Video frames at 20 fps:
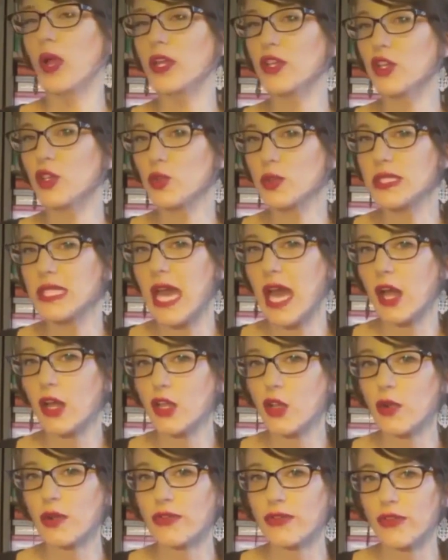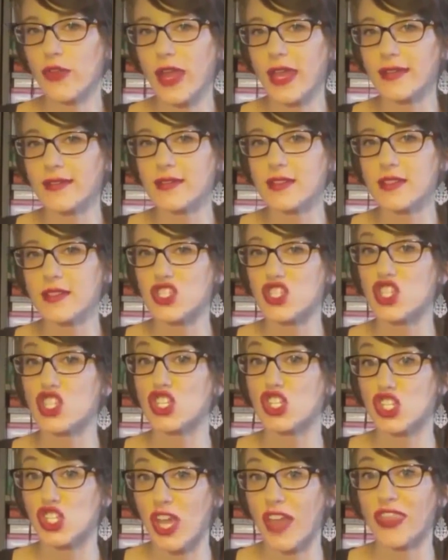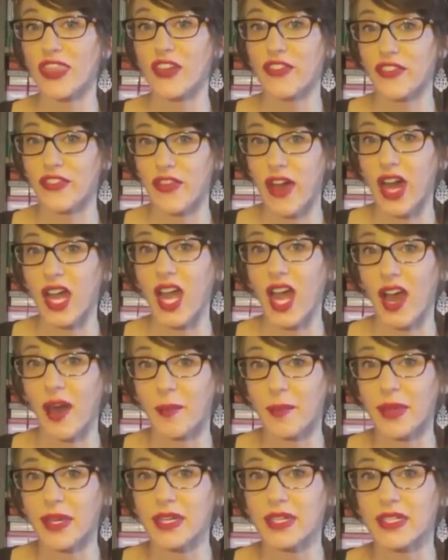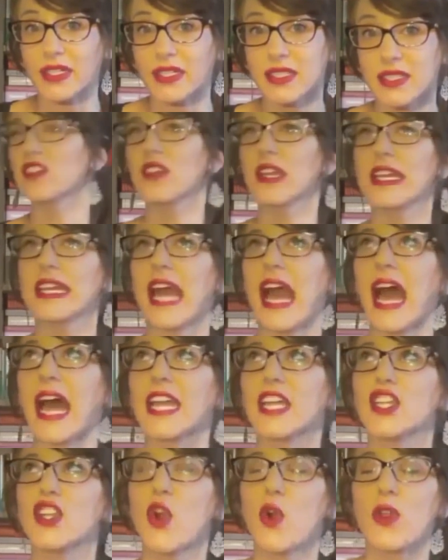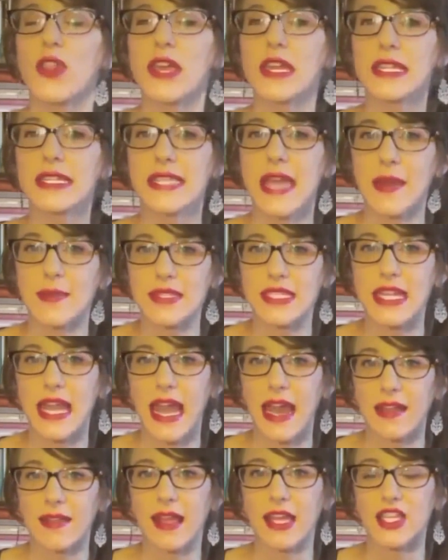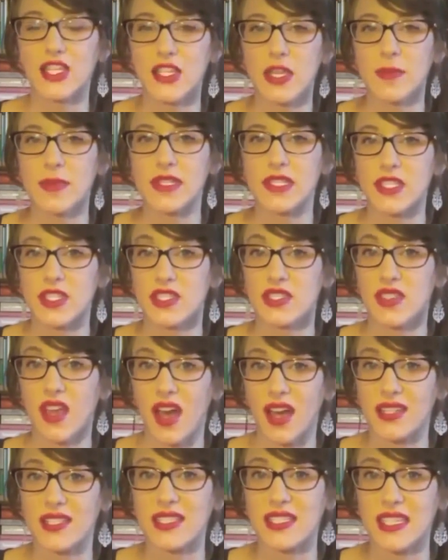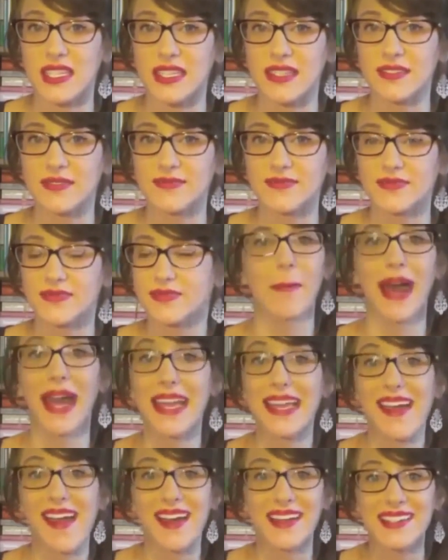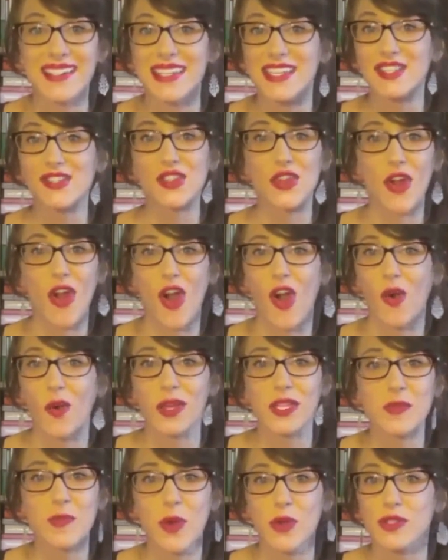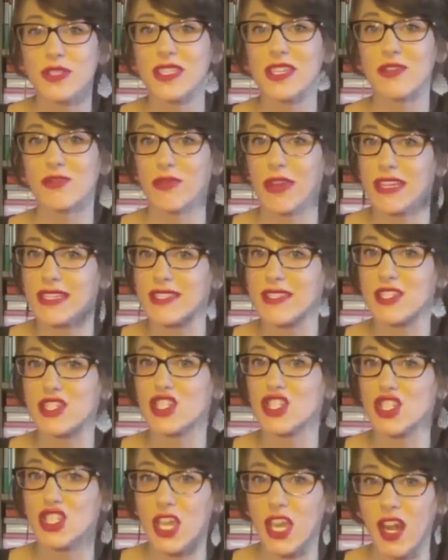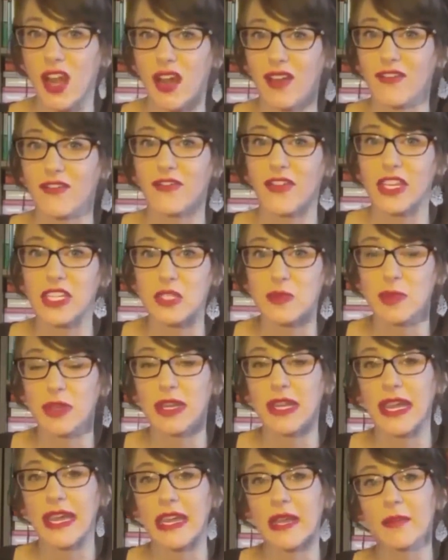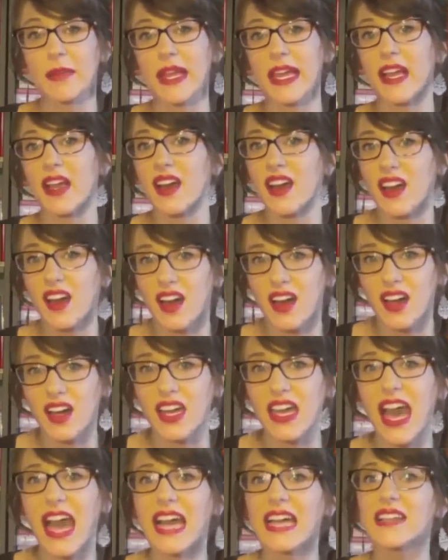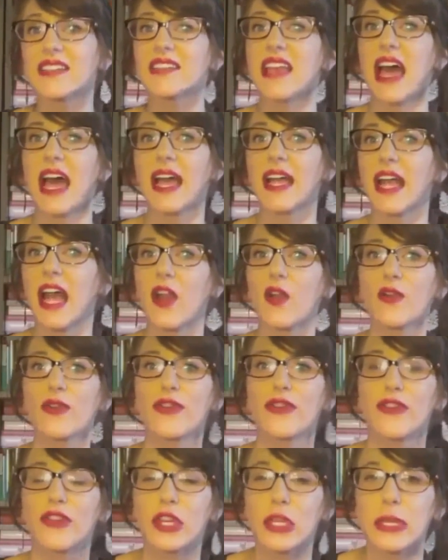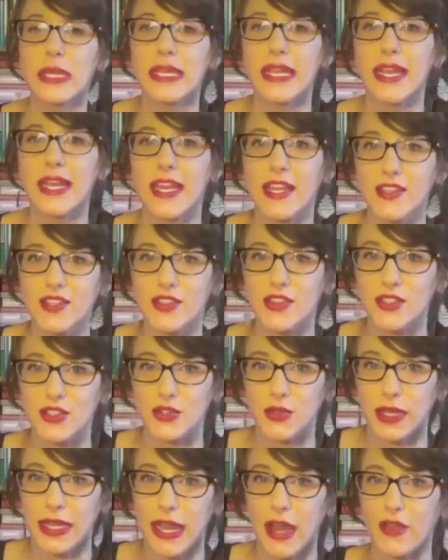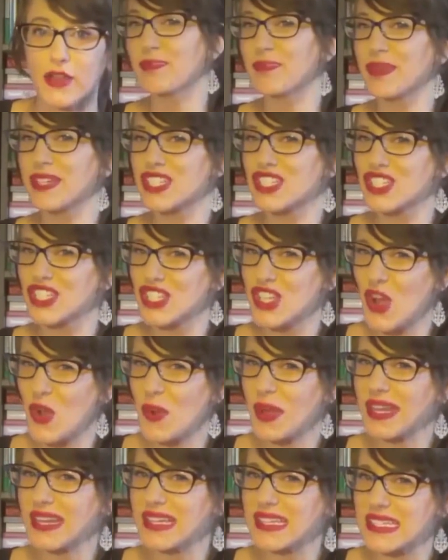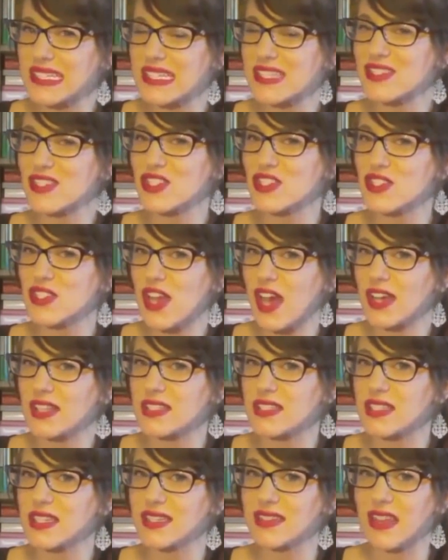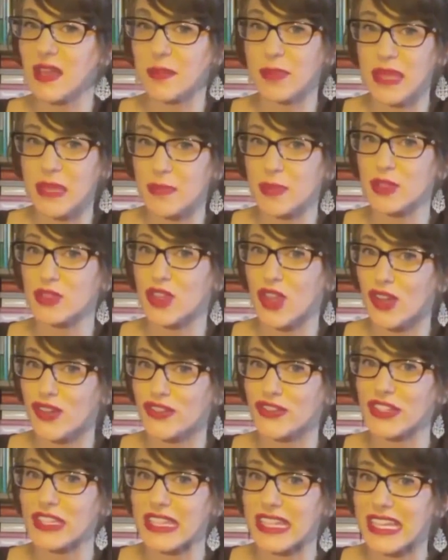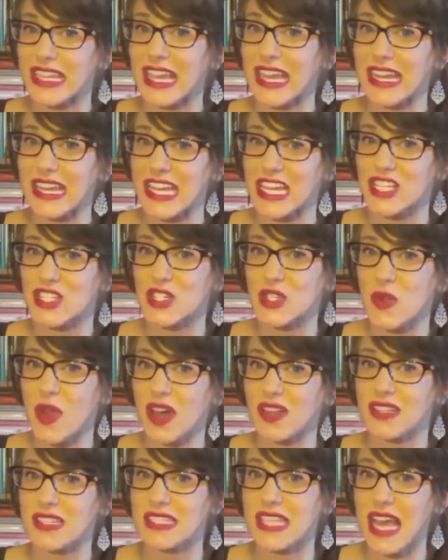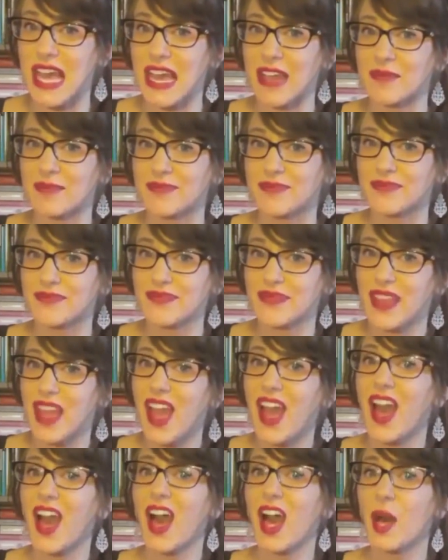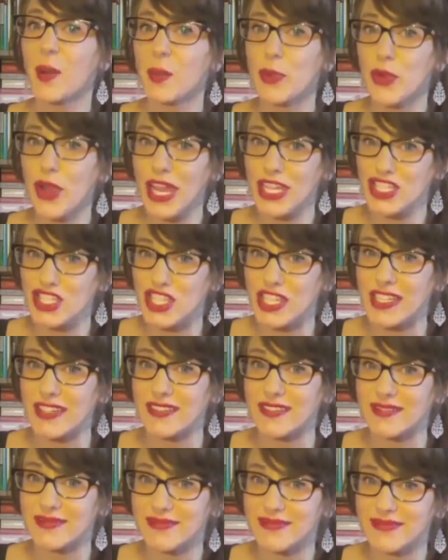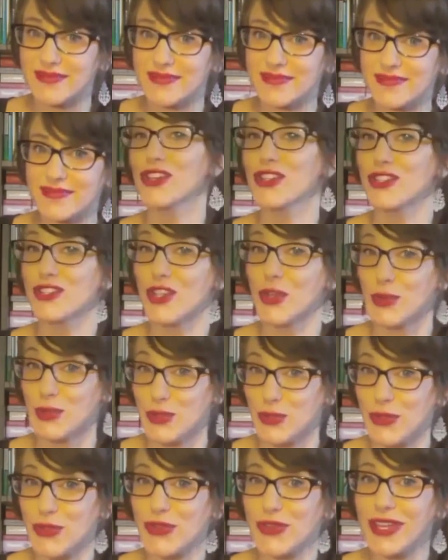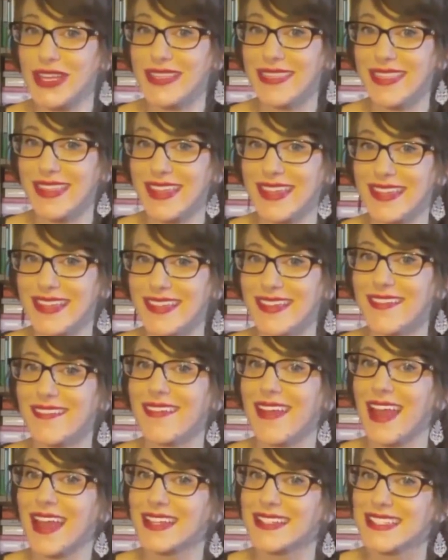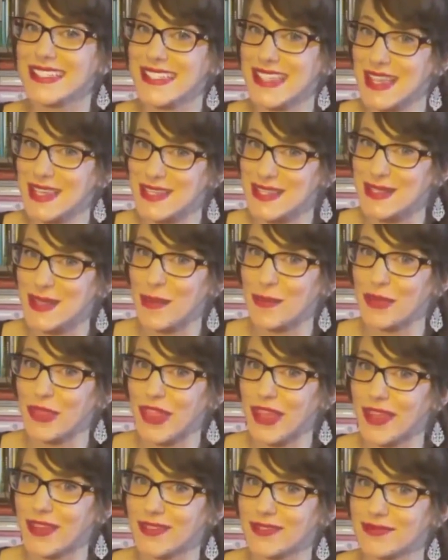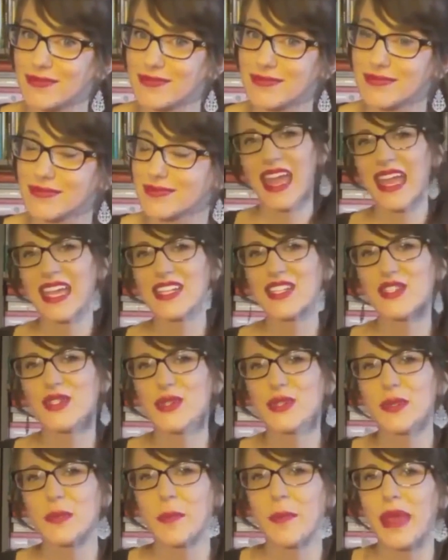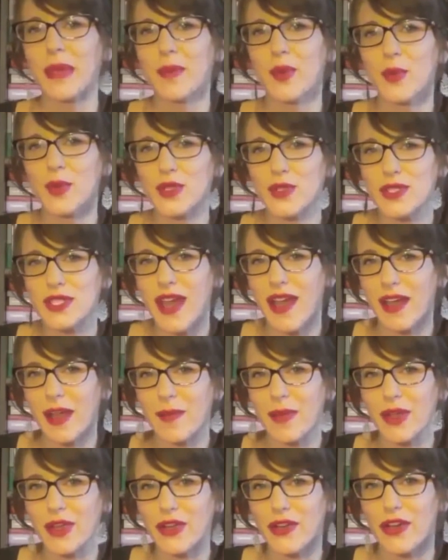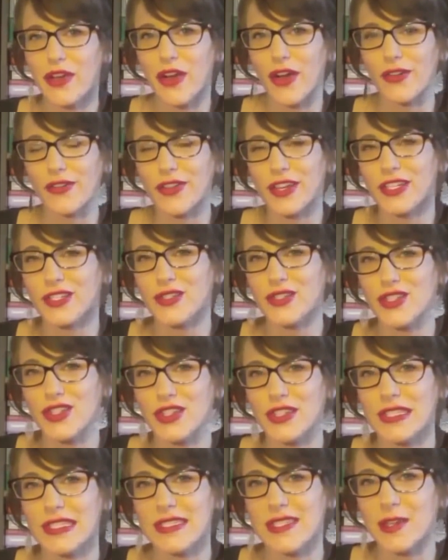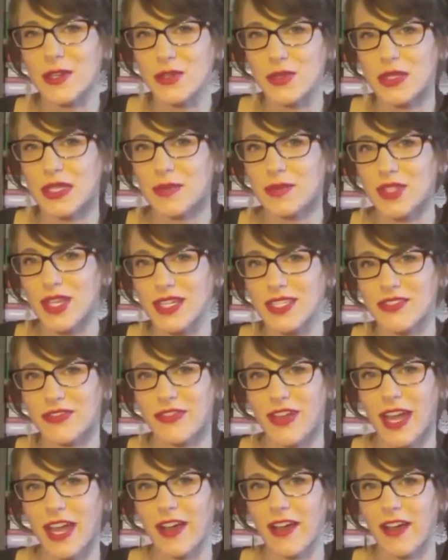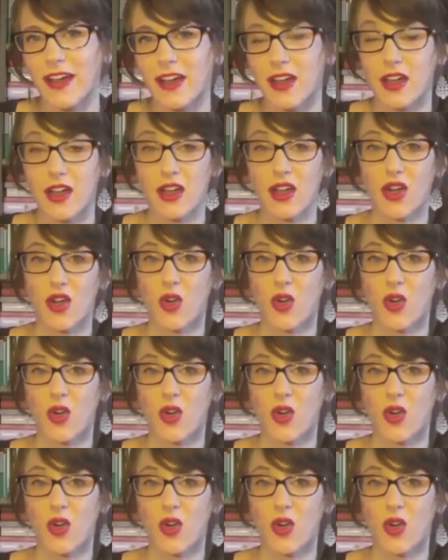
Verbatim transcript: Will you tell your friends to shut the fuck up? Like, I know that attempted allyship is exhausting. My cousins are always posting racist shit on Facebook, and I'm like, uh, uh guys, I, I don't feel like getting into this right now. But you know what else is exhausting that people don't feel like getting into all the time? Oppression. So do the right thing and say something hey dude, maybe when you talk about your girlfriend, you shouldn't sexually objectify her.